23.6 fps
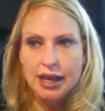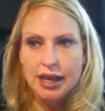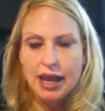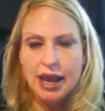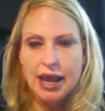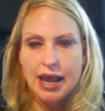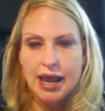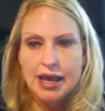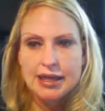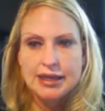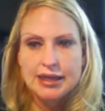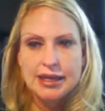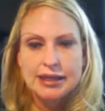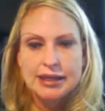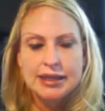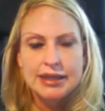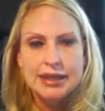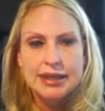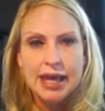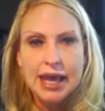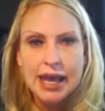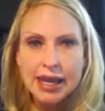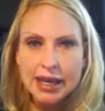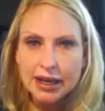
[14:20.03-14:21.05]
And then
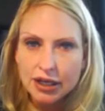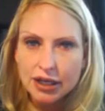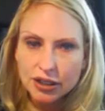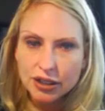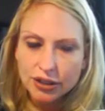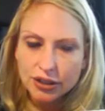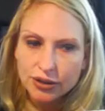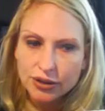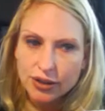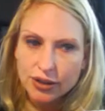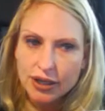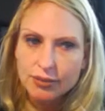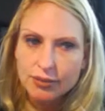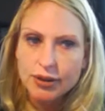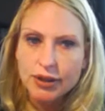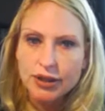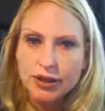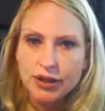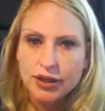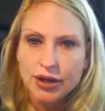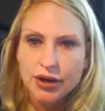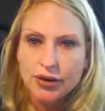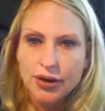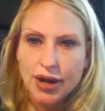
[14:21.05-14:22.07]
they included, but you
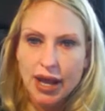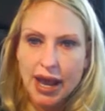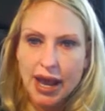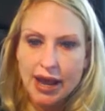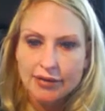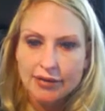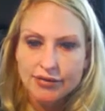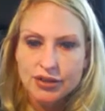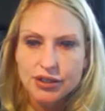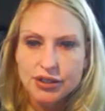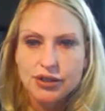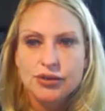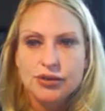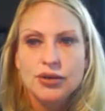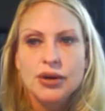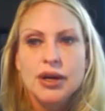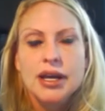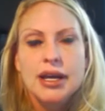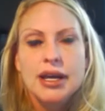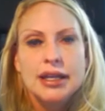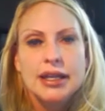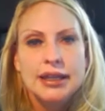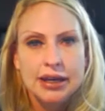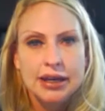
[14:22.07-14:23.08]
don't have to,
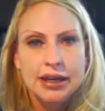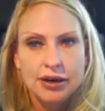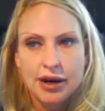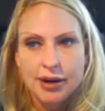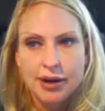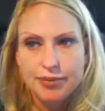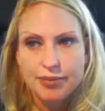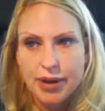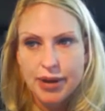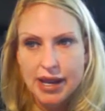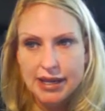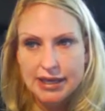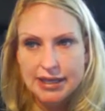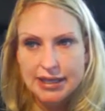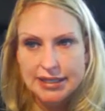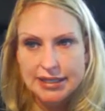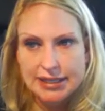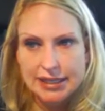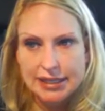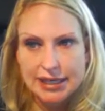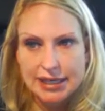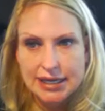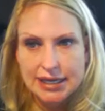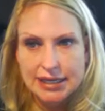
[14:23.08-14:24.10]
their
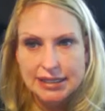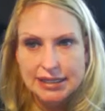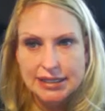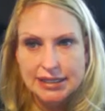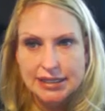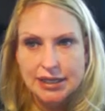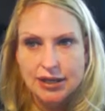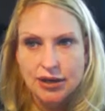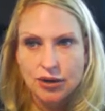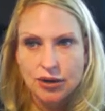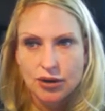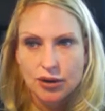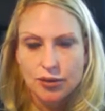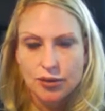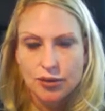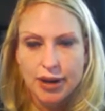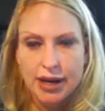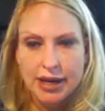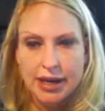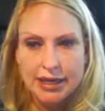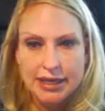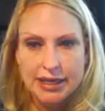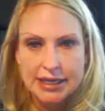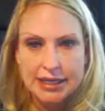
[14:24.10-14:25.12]
appendices or
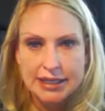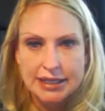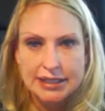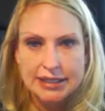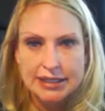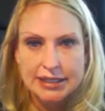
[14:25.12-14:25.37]
appendix.